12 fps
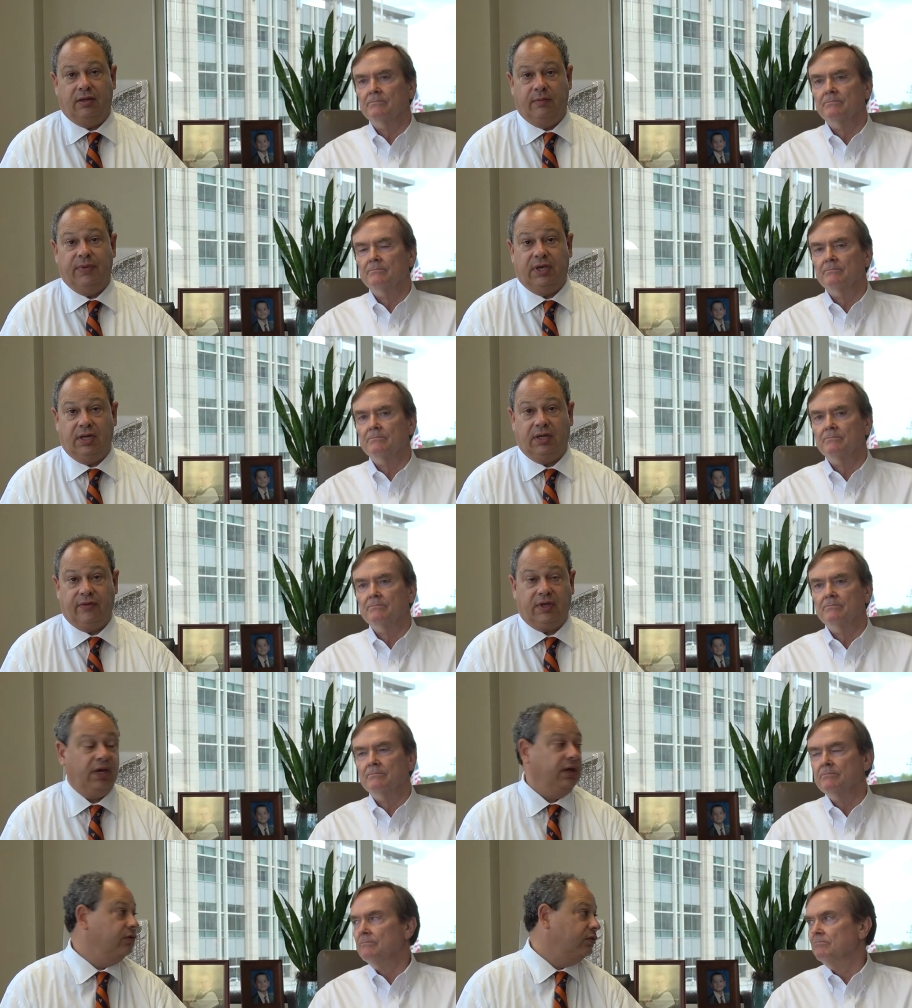Speaker 1: in the beginning of the
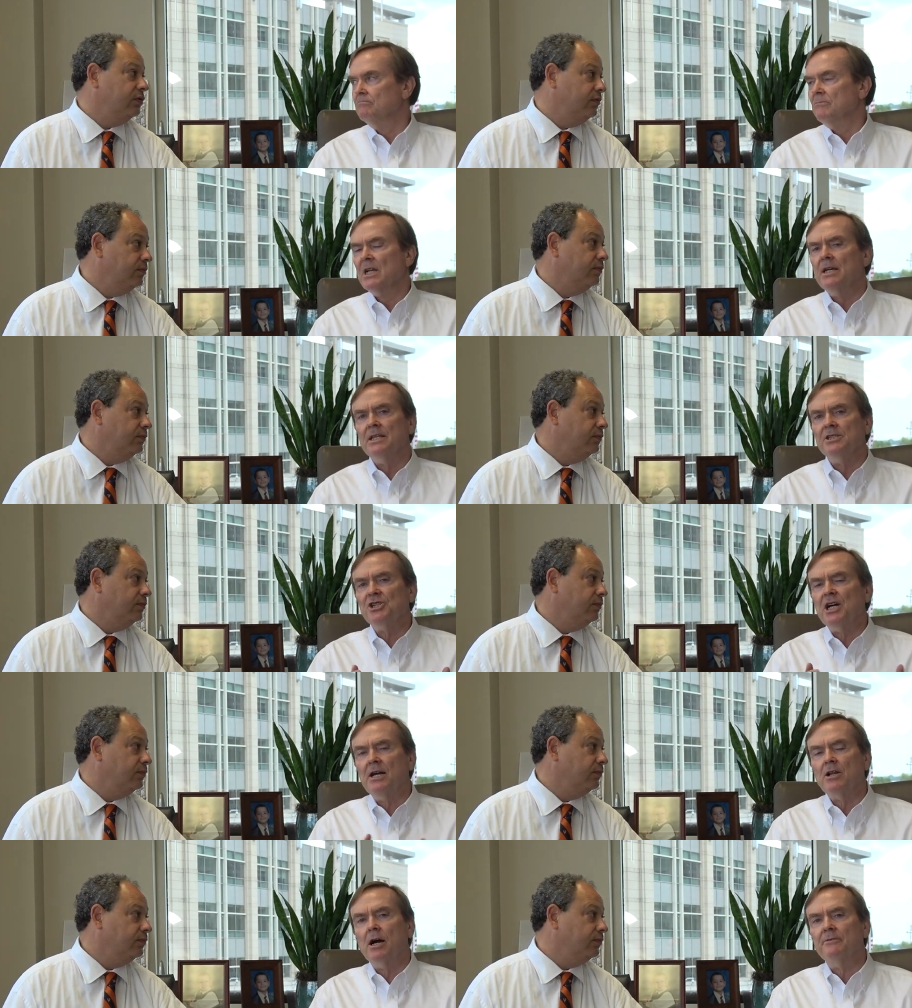case.
Speaker 2: And
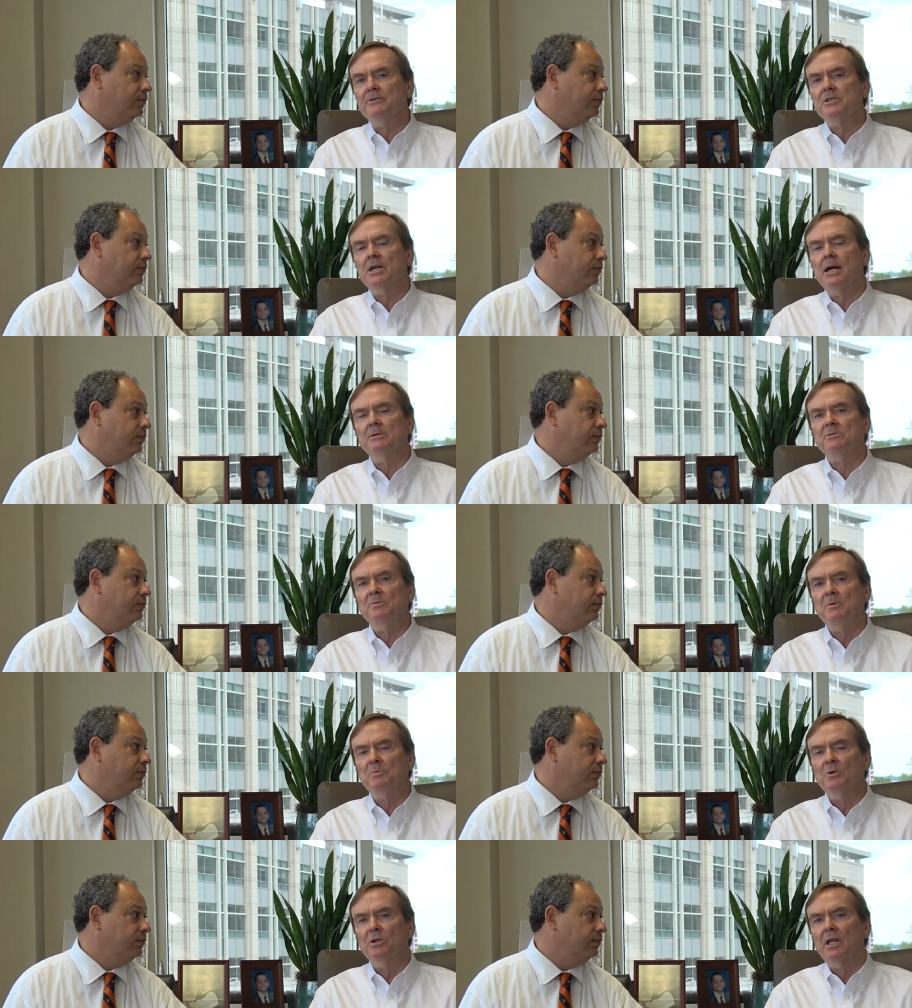John, oftentimes
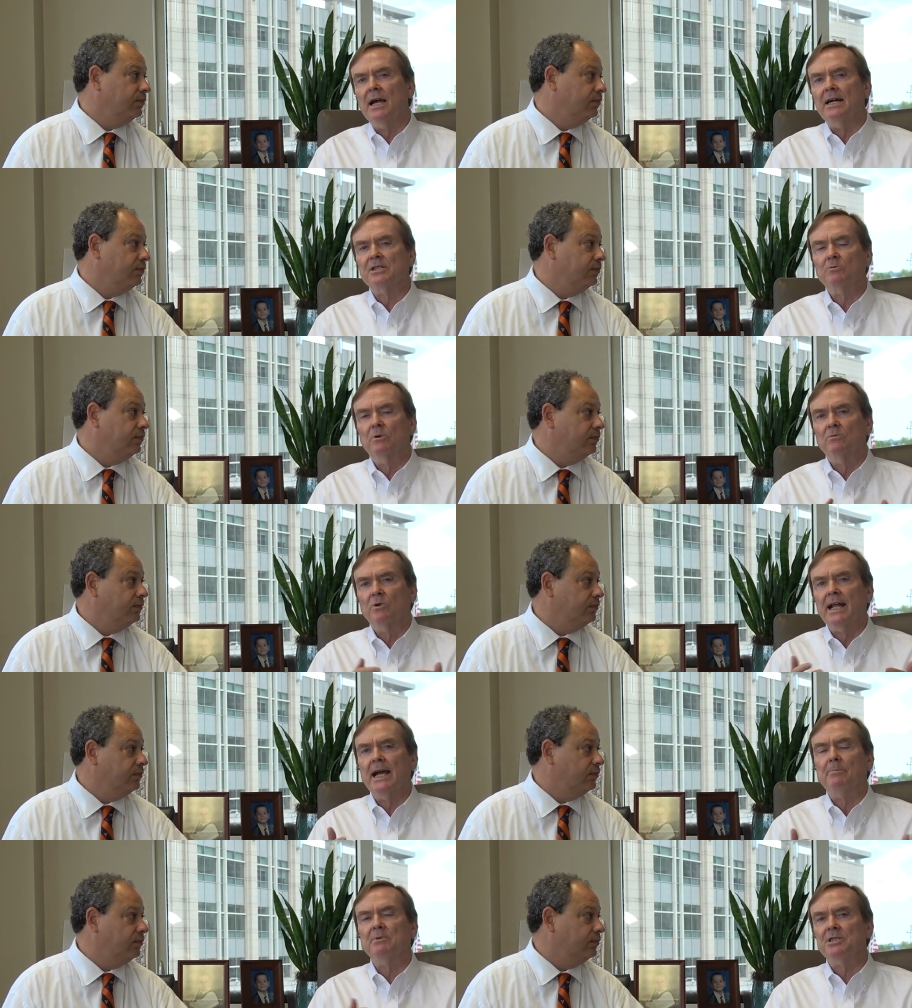people will ask, well, what
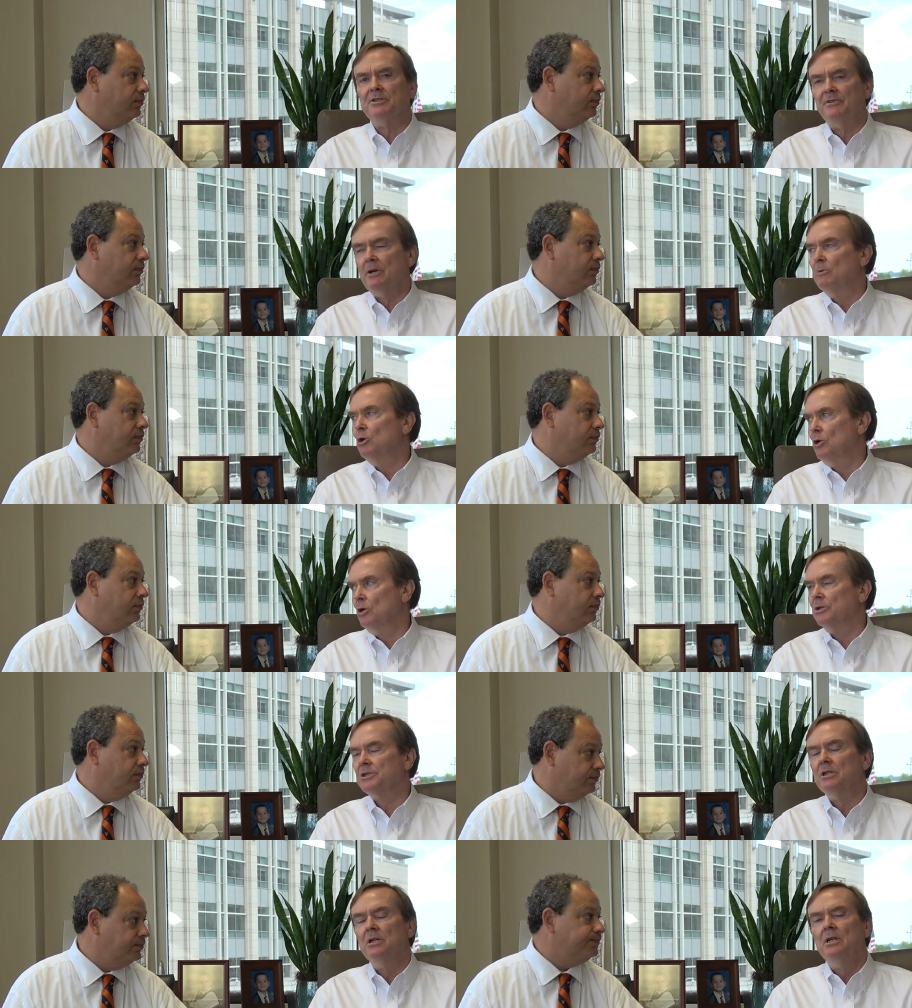happens if I'm
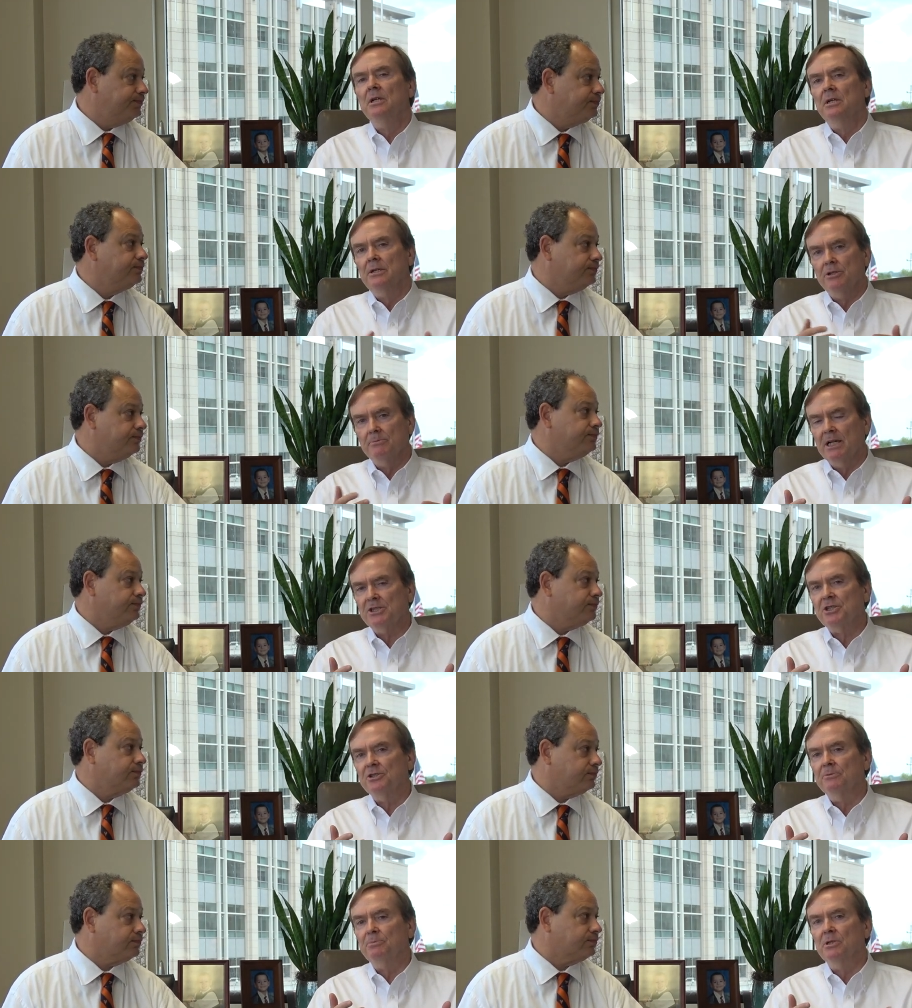hurt? You
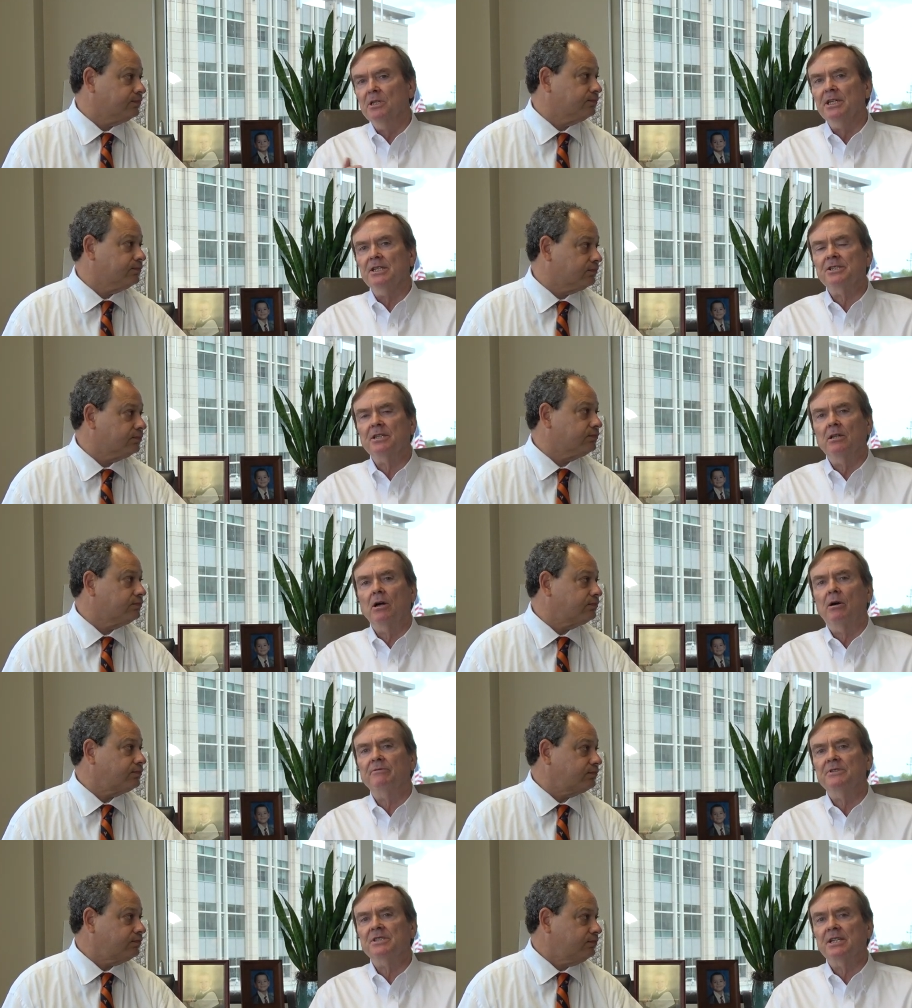mentioned the police. They'll
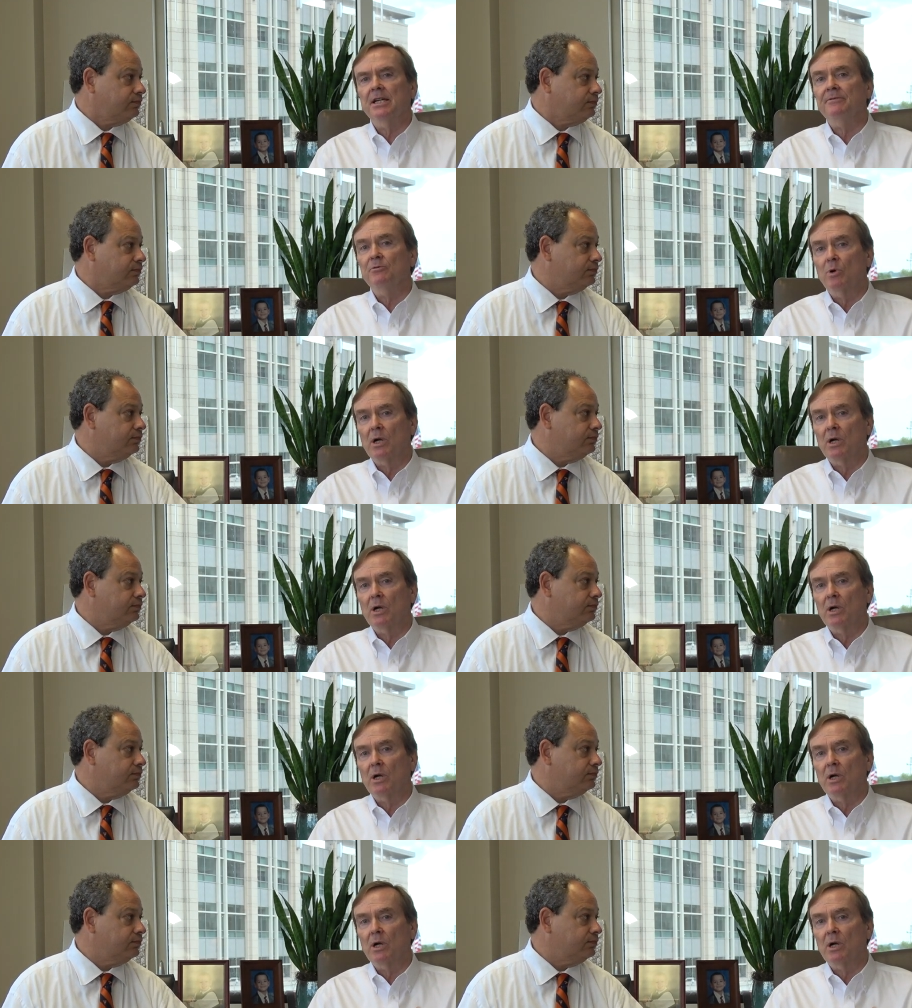often say if you